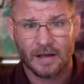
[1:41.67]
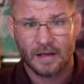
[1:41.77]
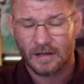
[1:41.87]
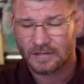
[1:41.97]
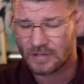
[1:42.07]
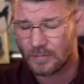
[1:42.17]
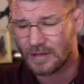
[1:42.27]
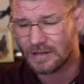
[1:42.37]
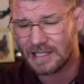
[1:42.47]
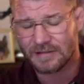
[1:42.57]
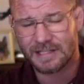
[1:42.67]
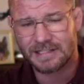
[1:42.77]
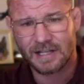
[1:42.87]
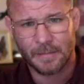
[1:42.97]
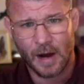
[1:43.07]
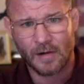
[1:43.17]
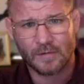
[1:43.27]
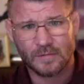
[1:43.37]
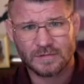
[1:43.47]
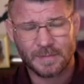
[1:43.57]
So what Leon did to
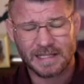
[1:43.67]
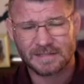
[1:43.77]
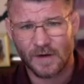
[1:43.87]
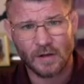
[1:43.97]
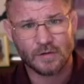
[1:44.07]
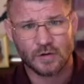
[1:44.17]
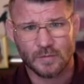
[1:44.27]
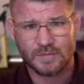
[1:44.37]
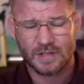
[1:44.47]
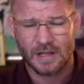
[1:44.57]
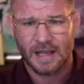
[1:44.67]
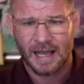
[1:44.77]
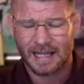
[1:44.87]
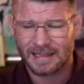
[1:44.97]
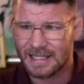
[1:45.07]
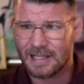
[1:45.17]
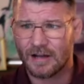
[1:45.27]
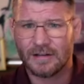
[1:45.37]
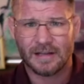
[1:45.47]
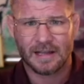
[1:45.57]
Kamaru speaks volumes, and
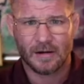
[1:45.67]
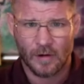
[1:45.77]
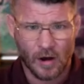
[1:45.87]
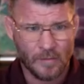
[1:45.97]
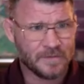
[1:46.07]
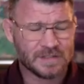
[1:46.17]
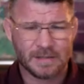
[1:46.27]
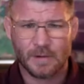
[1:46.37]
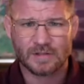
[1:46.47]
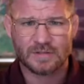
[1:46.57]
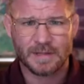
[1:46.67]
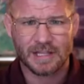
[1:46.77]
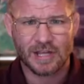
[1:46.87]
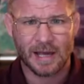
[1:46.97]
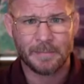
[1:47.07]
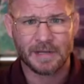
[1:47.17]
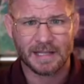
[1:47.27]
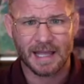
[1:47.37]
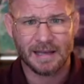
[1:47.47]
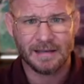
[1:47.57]
Leon obviously wants to be the champion
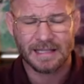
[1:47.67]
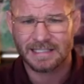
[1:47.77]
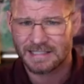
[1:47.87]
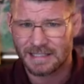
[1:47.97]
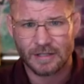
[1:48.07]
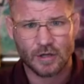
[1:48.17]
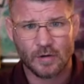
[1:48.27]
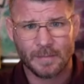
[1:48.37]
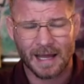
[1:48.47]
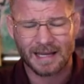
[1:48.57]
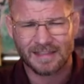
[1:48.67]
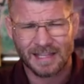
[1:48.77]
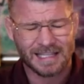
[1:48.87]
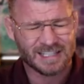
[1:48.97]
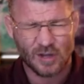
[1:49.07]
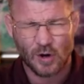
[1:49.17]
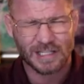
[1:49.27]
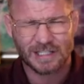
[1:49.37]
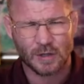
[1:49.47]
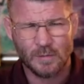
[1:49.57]
again. He's still a young man. I think he's
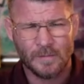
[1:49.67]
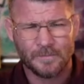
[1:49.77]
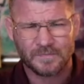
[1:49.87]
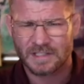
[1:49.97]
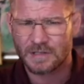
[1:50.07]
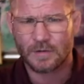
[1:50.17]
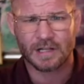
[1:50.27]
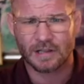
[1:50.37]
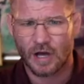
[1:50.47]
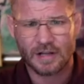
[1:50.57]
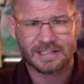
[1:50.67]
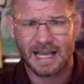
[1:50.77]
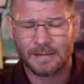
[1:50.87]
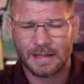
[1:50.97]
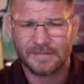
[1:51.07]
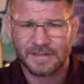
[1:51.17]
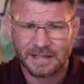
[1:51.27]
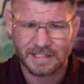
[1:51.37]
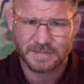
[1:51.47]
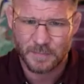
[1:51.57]
32. Still got a lot of time left in
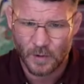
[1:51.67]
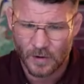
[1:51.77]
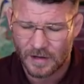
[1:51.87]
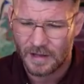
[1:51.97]
this sport.